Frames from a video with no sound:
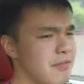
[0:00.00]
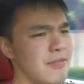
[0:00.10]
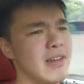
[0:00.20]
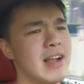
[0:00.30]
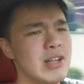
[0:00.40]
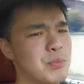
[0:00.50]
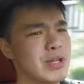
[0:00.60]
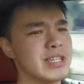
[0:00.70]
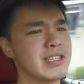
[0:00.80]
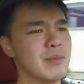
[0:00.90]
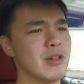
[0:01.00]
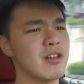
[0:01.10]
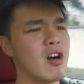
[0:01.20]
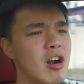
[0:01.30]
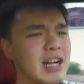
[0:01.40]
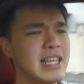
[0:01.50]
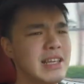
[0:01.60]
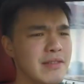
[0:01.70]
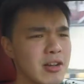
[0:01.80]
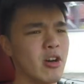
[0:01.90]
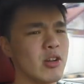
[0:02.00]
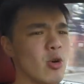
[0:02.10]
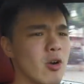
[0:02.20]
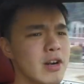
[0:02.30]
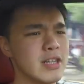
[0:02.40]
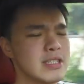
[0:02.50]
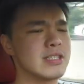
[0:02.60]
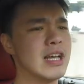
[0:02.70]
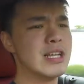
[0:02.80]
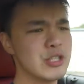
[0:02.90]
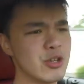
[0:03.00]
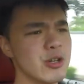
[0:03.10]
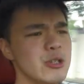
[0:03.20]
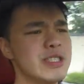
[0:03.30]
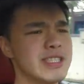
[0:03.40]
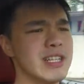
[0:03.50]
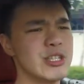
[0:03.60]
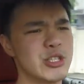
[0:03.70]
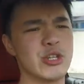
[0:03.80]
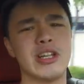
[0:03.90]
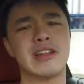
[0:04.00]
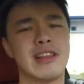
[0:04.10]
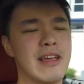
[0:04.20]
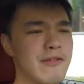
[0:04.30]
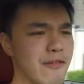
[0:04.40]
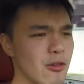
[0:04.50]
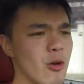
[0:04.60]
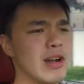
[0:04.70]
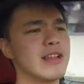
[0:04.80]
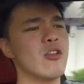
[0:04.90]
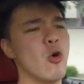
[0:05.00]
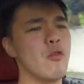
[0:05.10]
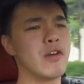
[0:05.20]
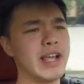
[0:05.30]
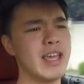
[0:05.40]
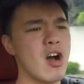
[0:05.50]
very predictable car, even on corners. Sure, you still shouldn't like floor it over a